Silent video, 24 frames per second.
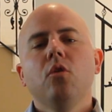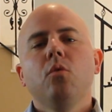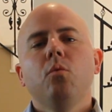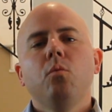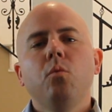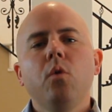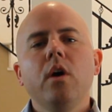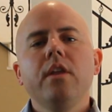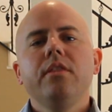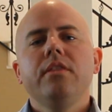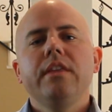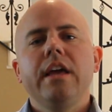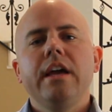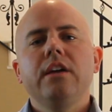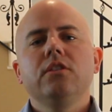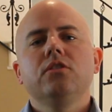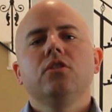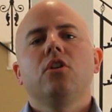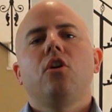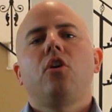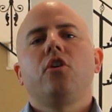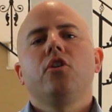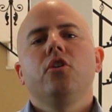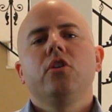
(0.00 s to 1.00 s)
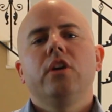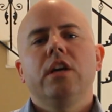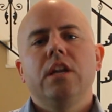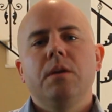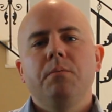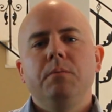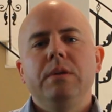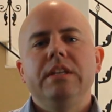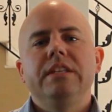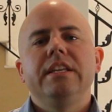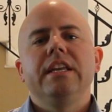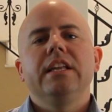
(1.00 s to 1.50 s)
What things are you going to
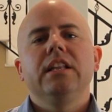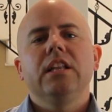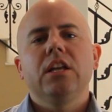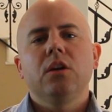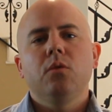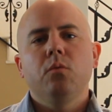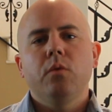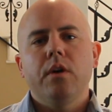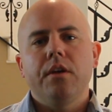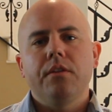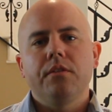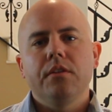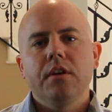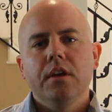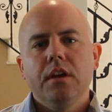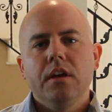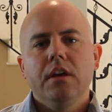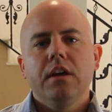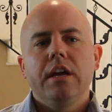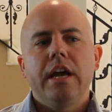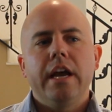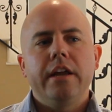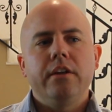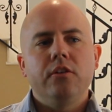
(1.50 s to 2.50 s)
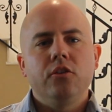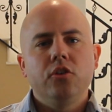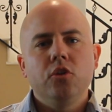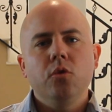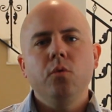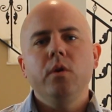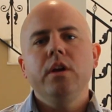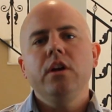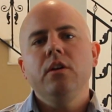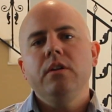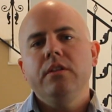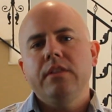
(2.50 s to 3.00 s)
be dealing with And
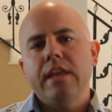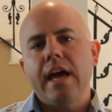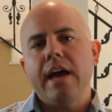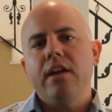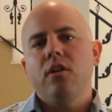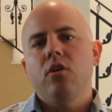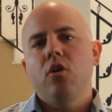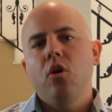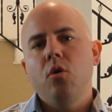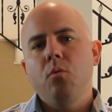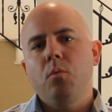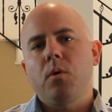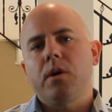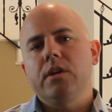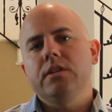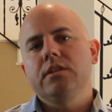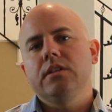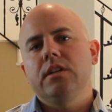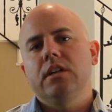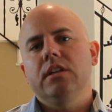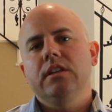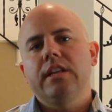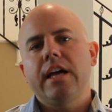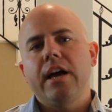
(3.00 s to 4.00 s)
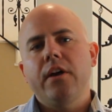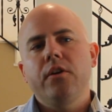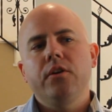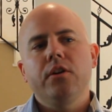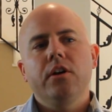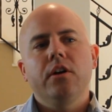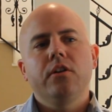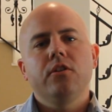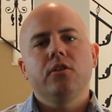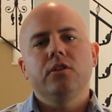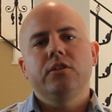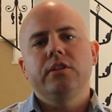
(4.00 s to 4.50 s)
doing that homework is going to allow you to
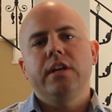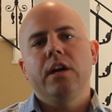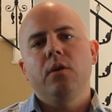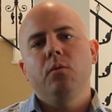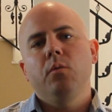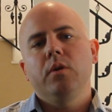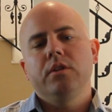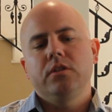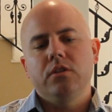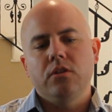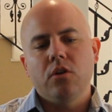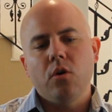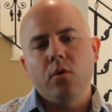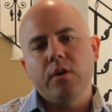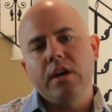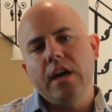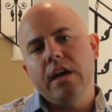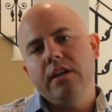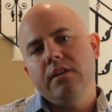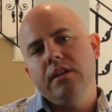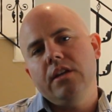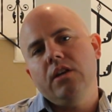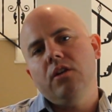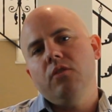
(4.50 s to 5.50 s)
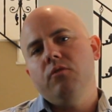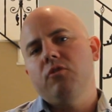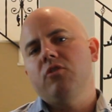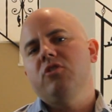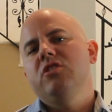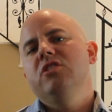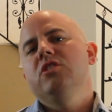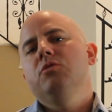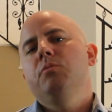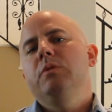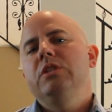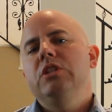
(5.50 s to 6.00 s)
understand what's an okay deal
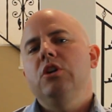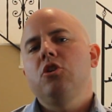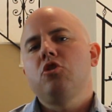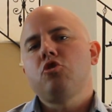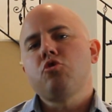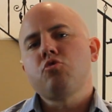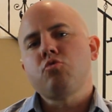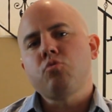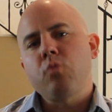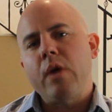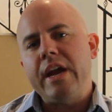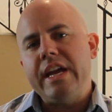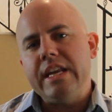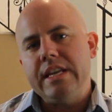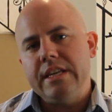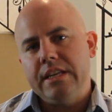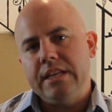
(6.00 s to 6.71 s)
versus what's a great